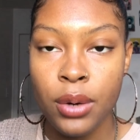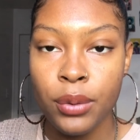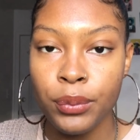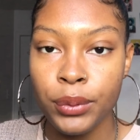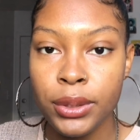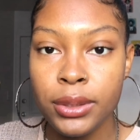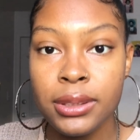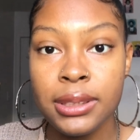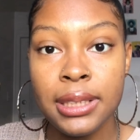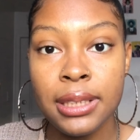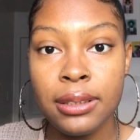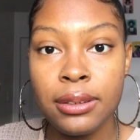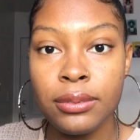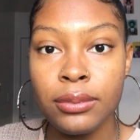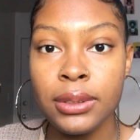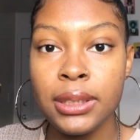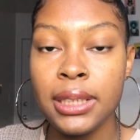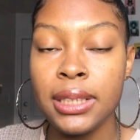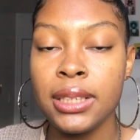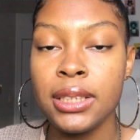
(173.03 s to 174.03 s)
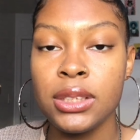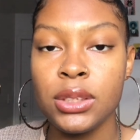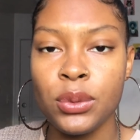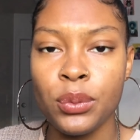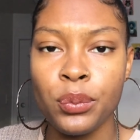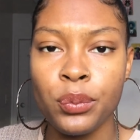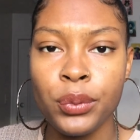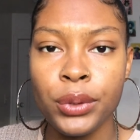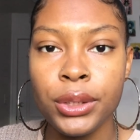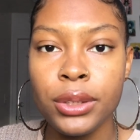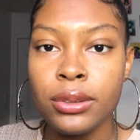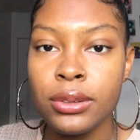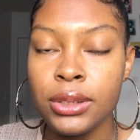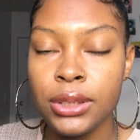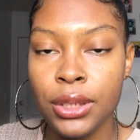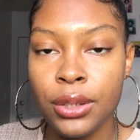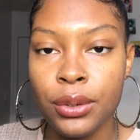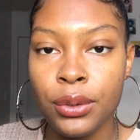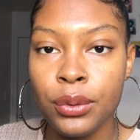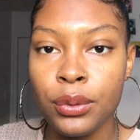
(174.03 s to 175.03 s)
World sound is world
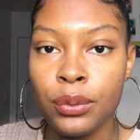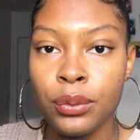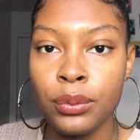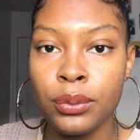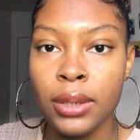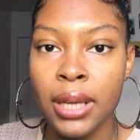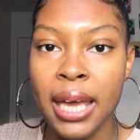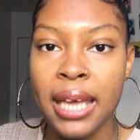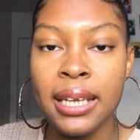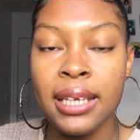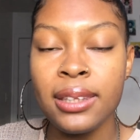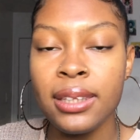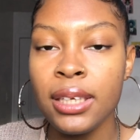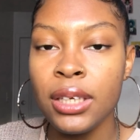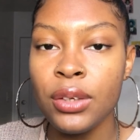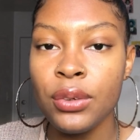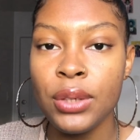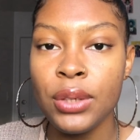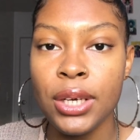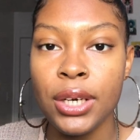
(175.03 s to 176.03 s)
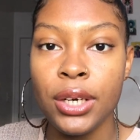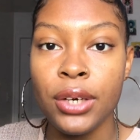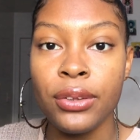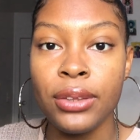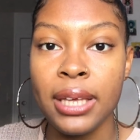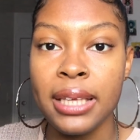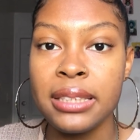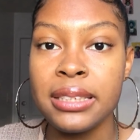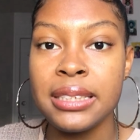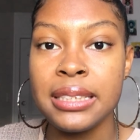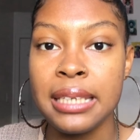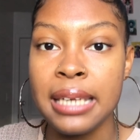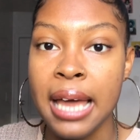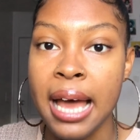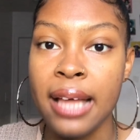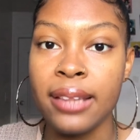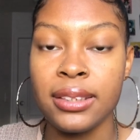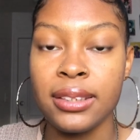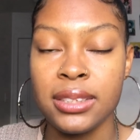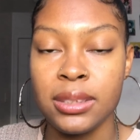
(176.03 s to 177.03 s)
tone, anything you hear that's
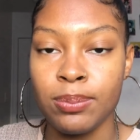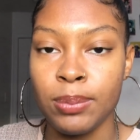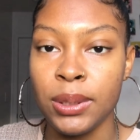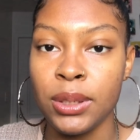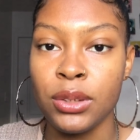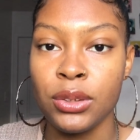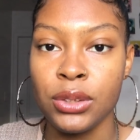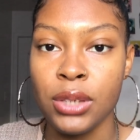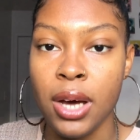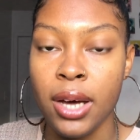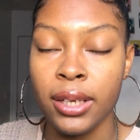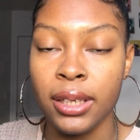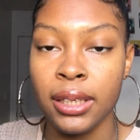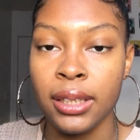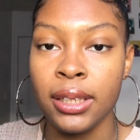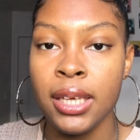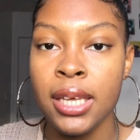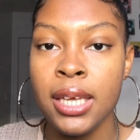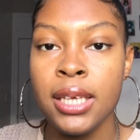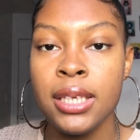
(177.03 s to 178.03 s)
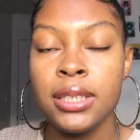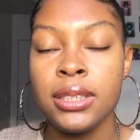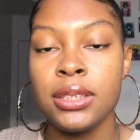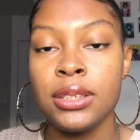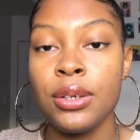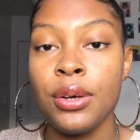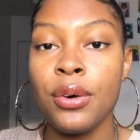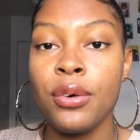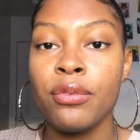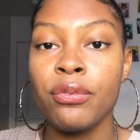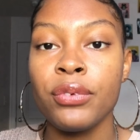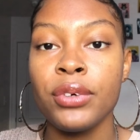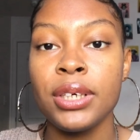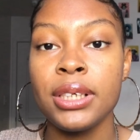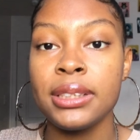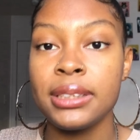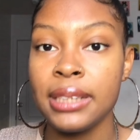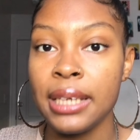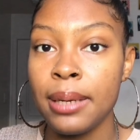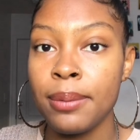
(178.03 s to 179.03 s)
not the speaker talking. So for
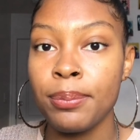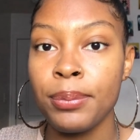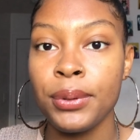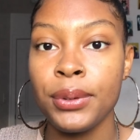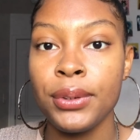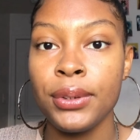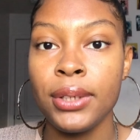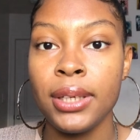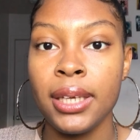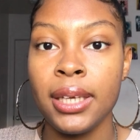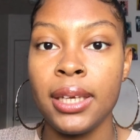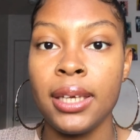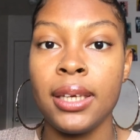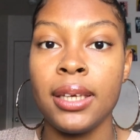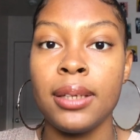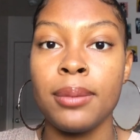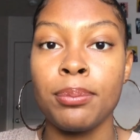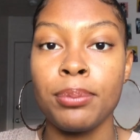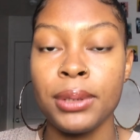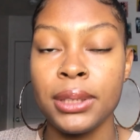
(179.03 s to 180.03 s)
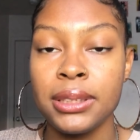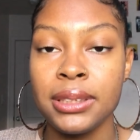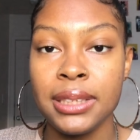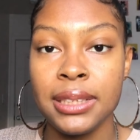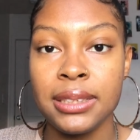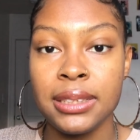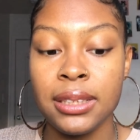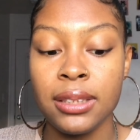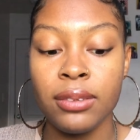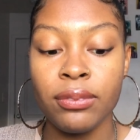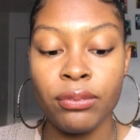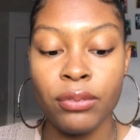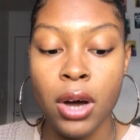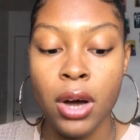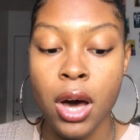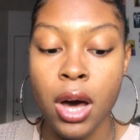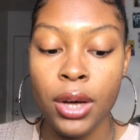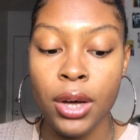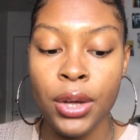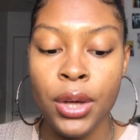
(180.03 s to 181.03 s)
example, in Princess and the
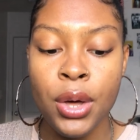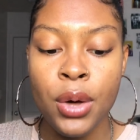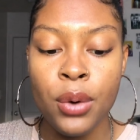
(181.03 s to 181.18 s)
Frog,